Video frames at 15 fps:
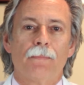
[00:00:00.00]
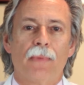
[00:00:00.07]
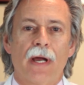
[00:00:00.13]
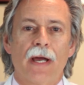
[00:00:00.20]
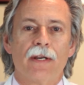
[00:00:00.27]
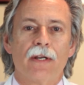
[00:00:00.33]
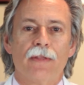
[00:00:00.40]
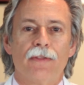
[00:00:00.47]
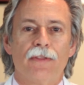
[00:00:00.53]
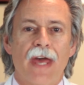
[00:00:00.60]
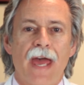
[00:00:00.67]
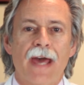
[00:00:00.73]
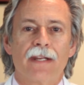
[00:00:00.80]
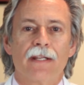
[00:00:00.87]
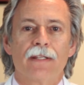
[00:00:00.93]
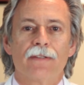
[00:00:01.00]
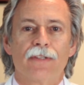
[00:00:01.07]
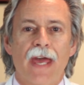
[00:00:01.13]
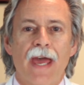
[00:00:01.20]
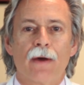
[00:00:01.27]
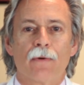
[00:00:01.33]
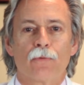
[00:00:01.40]
but that,
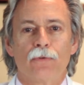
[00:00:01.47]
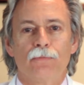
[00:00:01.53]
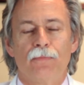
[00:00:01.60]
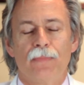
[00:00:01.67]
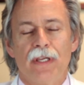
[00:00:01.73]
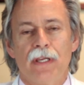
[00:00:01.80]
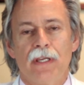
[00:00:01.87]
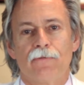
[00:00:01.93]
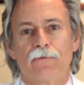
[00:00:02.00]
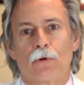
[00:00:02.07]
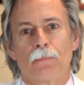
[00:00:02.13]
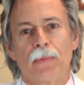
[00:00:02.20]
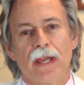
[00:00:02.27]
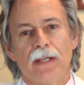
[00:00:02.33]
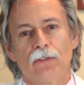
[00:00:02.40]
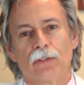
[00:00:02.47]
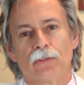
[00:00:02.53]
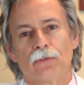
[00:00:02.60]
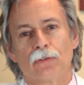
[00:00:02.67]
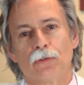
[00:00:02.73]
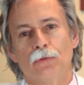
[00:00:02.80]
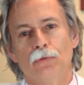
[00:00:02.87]
that would be for
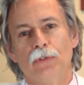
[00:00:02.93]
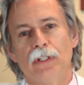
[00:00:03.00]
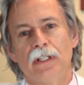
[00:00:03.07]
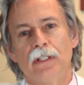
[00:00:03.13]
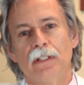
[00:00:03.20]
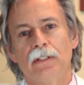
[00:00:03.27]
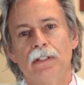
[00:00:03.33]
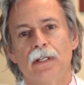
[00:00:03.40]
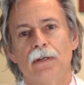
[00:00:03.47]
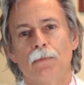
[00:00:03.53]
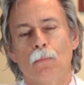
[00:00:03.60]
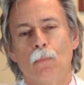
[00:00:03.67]
patients who need